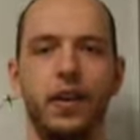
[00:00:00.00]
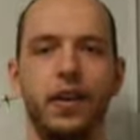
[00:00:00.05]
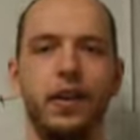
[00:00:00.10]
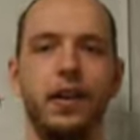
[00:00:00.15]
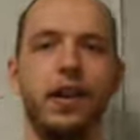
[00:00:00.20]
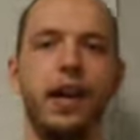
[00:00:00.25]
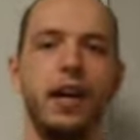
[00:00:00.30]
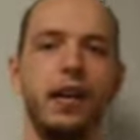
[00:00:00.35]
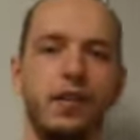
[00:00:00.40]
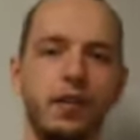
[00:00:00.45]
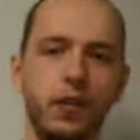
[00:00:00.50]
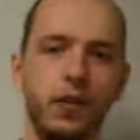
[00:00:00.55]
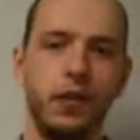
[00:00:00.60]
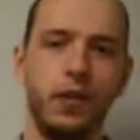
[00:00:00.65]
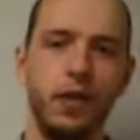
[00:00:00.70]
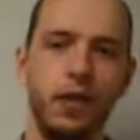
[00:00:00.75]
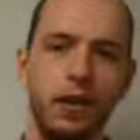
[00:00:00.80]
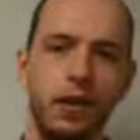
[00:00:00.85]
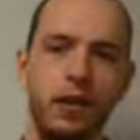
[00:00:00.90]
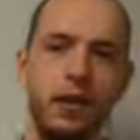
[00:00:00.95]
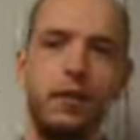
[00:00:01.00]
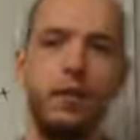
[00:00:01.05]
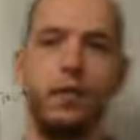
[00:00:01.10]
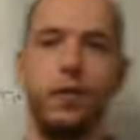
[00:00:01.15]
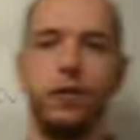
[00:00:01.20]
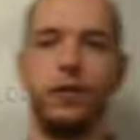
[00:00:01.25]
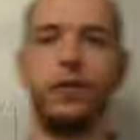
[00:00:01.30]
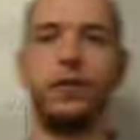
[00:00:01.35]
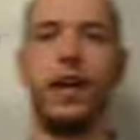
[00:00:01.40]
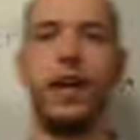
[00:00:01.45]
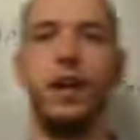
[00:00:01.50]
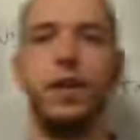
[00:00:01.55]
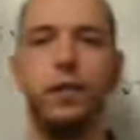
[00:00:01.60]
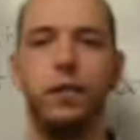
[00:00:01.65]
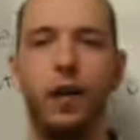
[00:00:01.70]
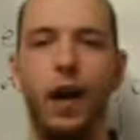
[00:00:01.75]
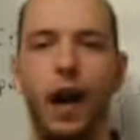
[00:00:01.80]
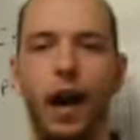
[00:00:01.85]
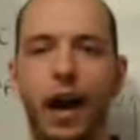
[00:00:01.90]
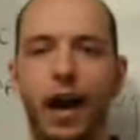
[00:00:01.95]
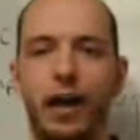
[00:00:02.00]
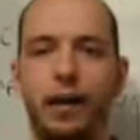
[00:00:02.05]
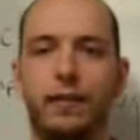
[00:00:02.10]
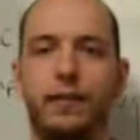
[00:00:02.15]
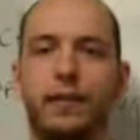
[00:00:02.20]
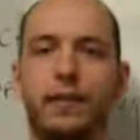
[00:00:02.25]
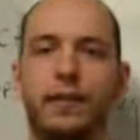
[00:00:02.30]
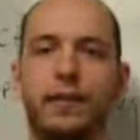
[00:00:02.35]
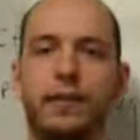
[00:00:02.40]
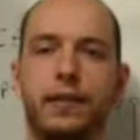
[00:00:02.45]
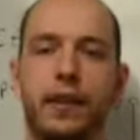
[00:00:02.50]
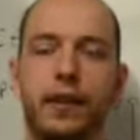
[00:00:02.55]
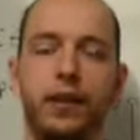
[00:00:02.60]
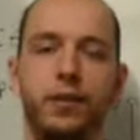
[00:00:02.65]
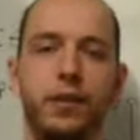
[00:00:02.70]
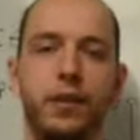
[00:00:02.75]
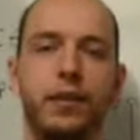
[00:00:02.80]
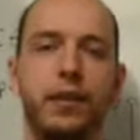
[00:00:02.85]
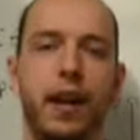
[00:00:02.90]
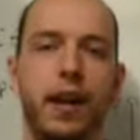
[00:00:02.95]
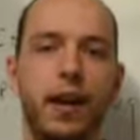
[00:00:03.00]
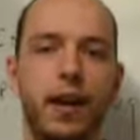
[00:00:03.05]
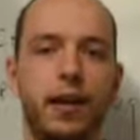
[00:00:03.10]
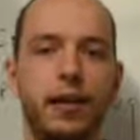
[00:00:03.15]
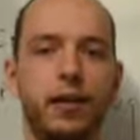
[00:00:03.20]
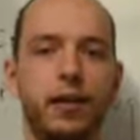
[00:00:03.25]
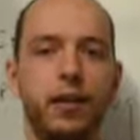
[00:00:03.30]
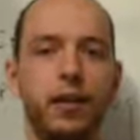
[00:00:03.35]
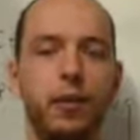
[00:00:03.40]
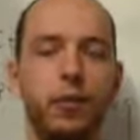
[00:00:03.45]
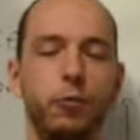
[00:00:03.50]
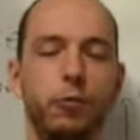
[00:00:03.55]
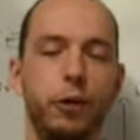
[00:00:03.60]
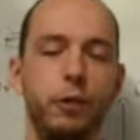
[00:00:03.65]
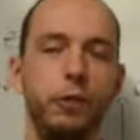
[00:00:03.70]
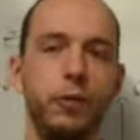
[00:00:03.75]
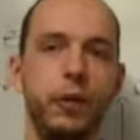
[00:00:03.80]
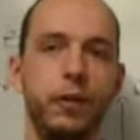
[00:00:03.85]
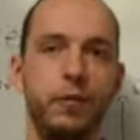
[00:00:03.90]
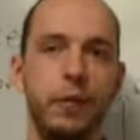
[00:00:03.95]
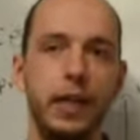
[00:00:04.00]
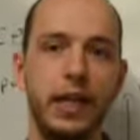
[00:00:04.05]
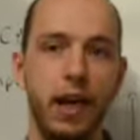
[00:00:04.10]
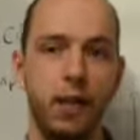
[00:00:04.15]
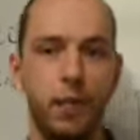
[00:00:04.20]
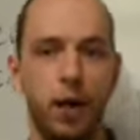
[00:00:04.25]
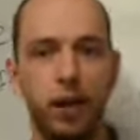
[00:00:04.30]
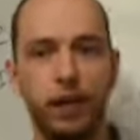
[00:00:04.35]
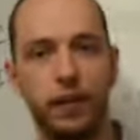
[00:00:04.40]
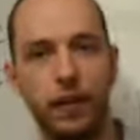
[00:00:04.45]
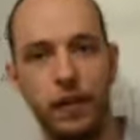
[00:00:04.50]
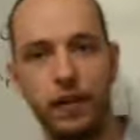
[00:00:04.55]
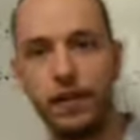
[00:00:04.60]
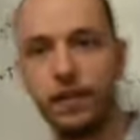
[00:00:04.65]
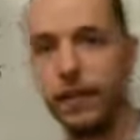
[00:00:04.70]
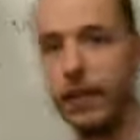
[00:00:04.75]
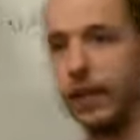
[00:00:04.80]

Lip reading: Okay, so the first kind of circuit that we will speak about is